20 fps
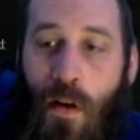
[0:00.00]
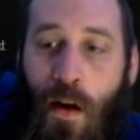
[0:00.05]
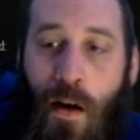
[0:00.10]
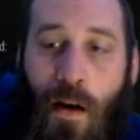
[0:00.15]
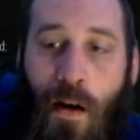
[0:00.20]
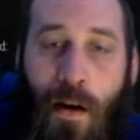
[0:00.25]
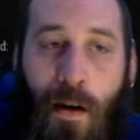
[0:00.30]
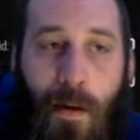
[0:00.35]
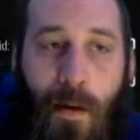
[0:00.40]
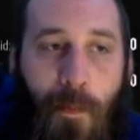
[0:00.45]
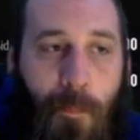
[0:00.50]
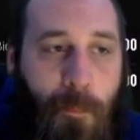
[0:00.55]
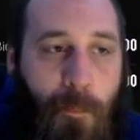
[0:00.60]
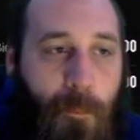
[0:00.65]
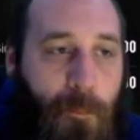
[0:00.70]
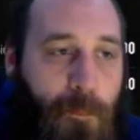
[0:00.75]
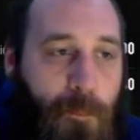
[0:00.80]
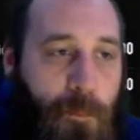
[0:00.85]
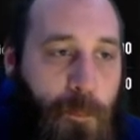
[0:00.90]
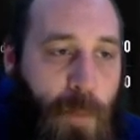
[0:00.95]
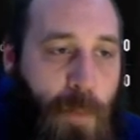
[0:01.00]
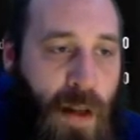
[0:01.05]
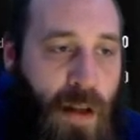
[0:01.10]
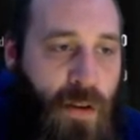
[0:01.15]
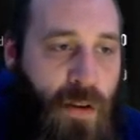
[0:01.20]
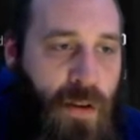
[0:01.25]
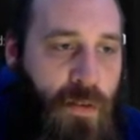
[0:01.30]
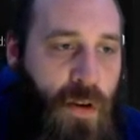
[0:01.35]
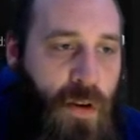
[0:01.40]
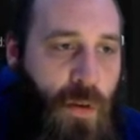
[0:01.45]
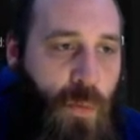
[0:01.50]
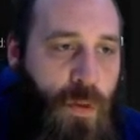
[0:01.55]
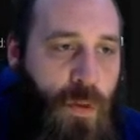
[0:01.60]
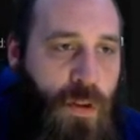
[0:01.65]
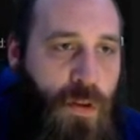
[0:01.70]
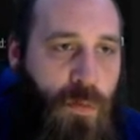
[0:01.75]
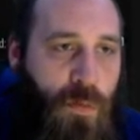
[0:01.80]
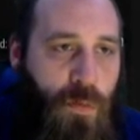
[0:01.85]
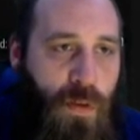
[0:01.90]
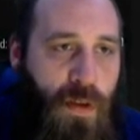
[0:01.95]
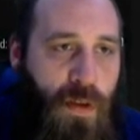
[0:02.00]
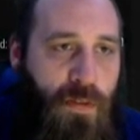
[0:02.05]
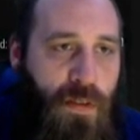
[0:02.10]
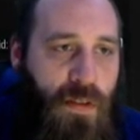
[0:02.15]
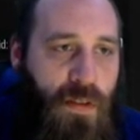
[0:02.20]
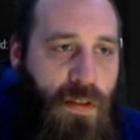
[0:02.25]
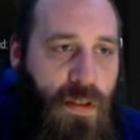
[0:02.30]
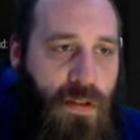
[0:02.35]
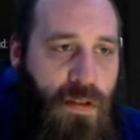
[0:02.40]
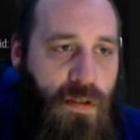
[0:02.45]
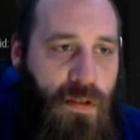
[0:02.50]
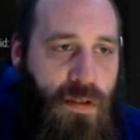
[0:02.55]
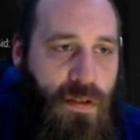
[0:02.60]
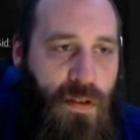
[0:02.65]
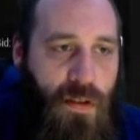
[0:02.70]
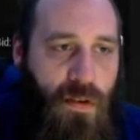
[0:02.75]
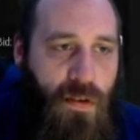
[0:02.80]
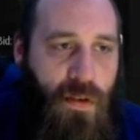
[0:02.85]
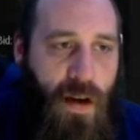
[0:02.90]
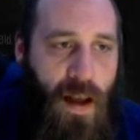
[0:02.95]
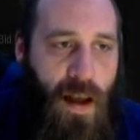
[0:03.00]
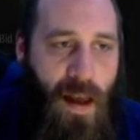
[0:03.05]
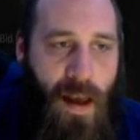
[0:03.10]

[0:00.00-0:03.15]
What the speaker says: But I don't even know what the Revis is still